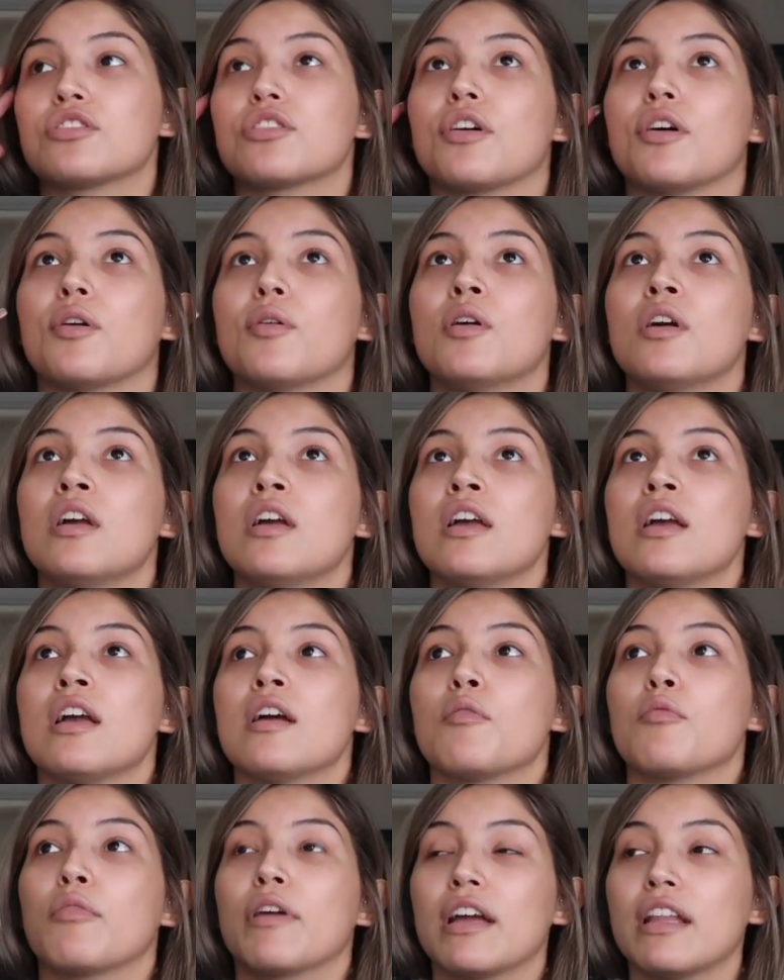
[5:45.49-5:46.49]
So
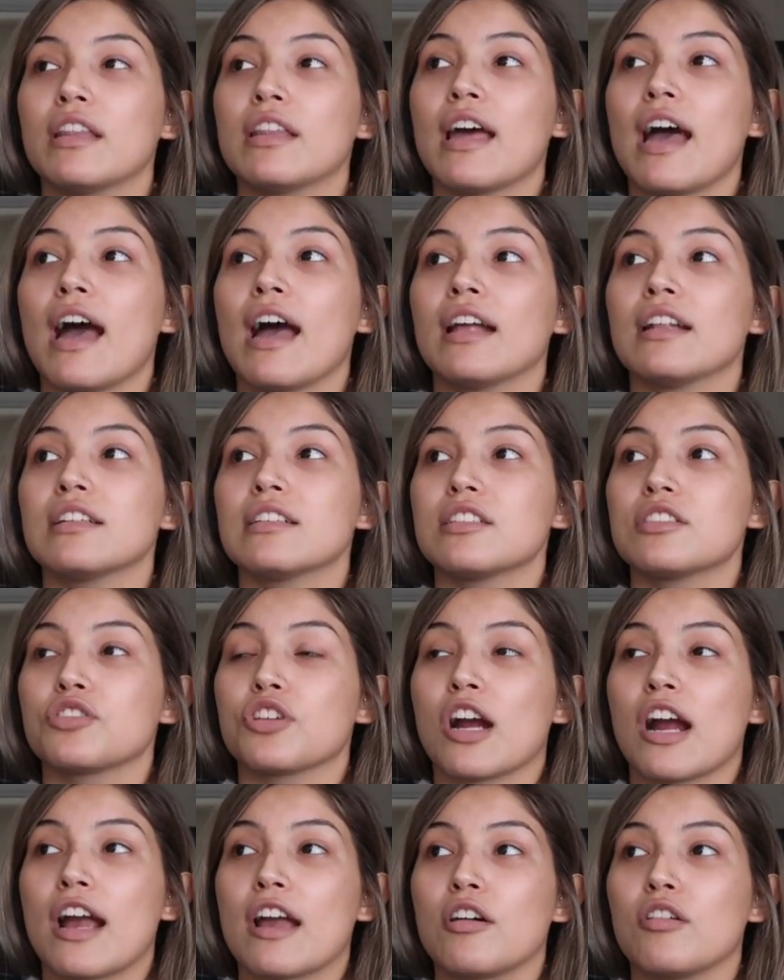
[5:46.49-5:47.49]
when that
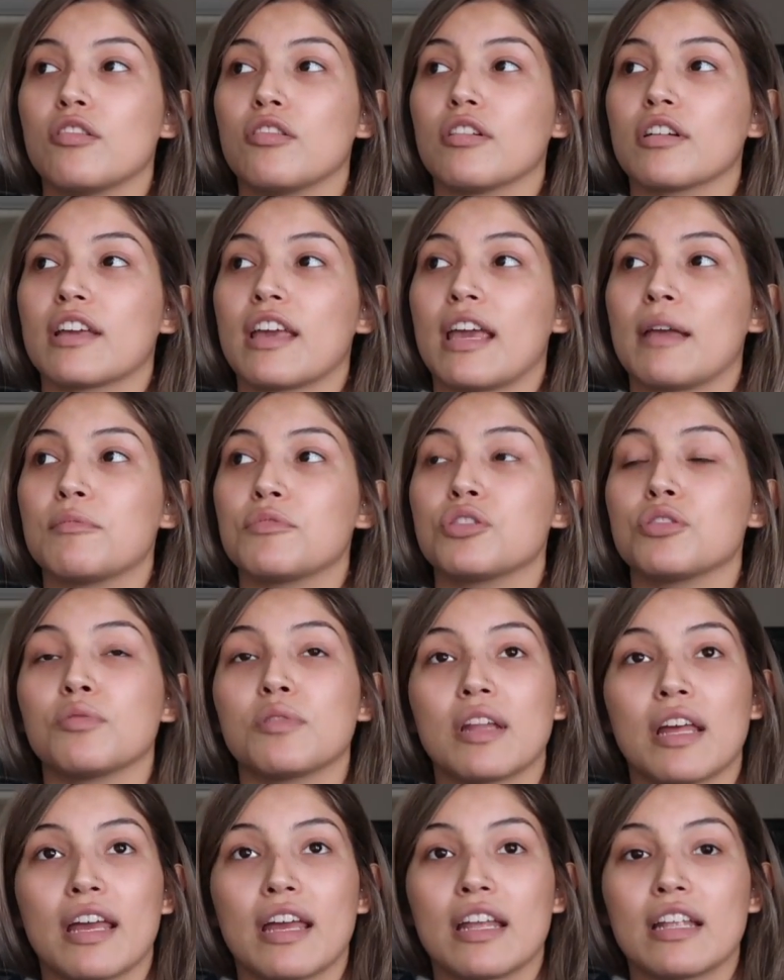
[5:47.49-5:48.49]
trial came to
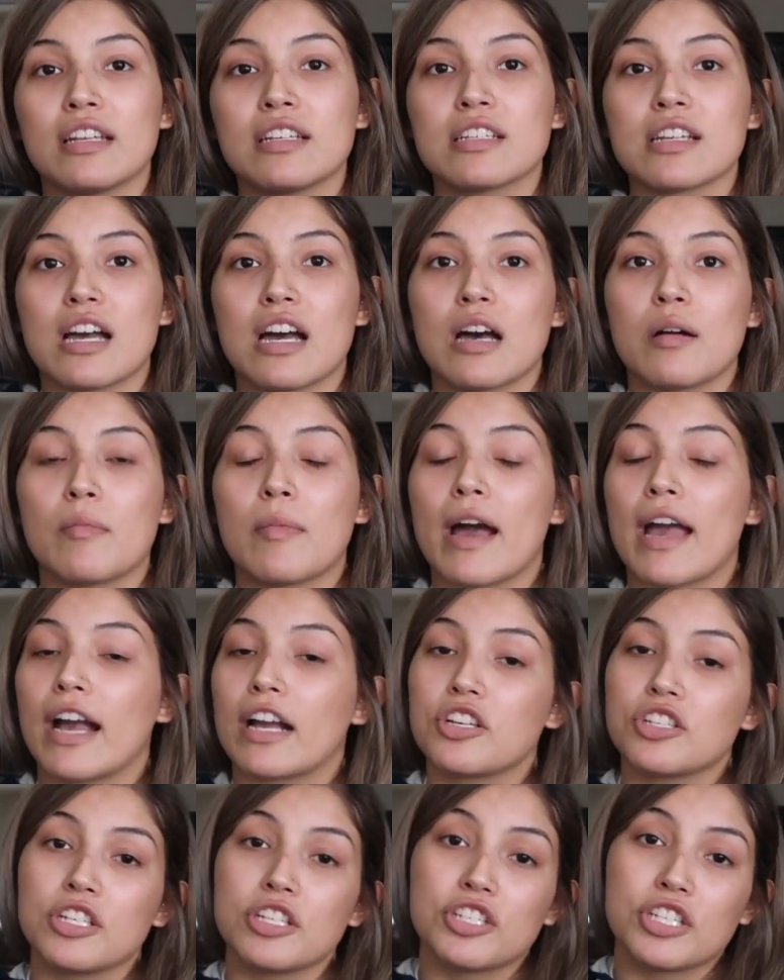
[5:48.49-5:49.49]
an end, um, I
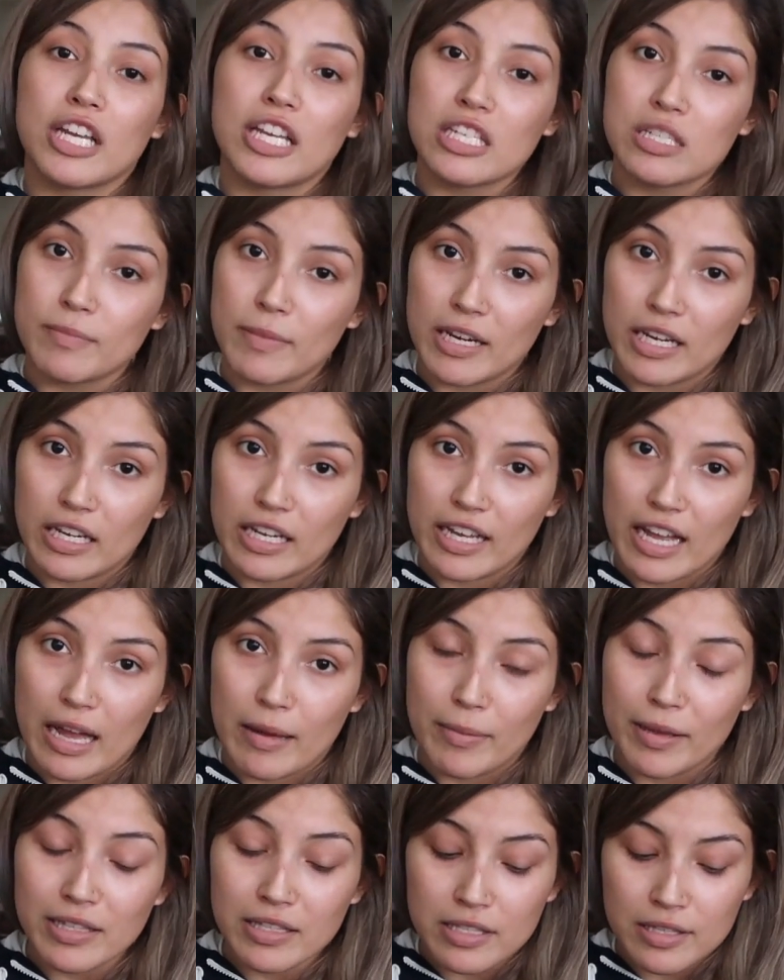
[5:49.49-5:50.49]
actually changed my eating
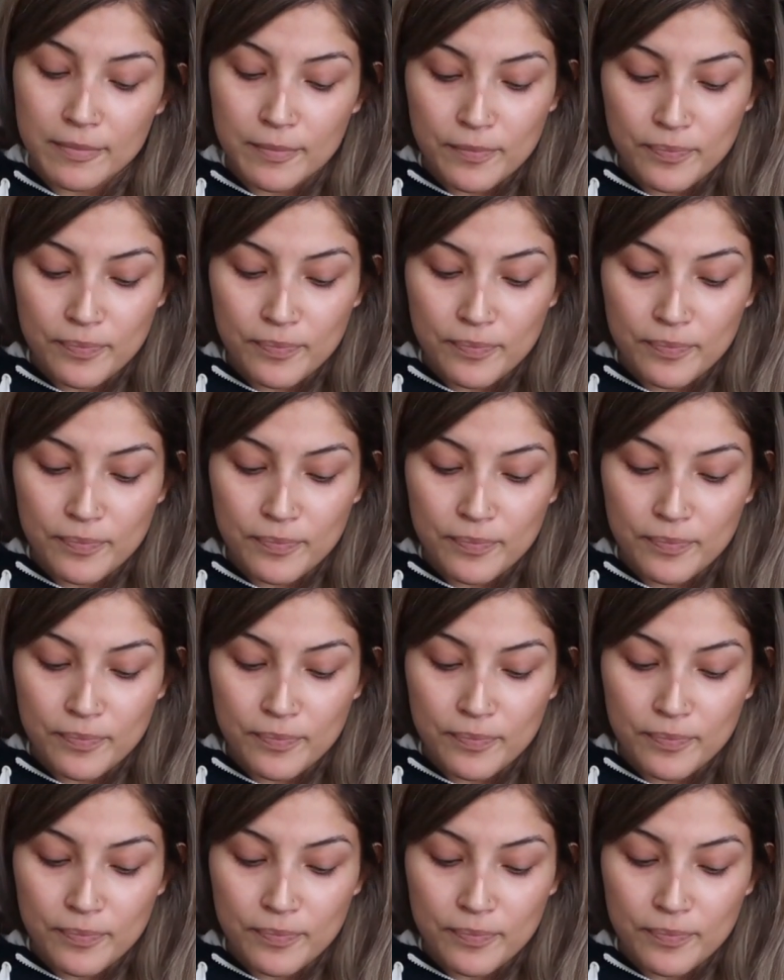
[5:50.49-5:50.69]
habits.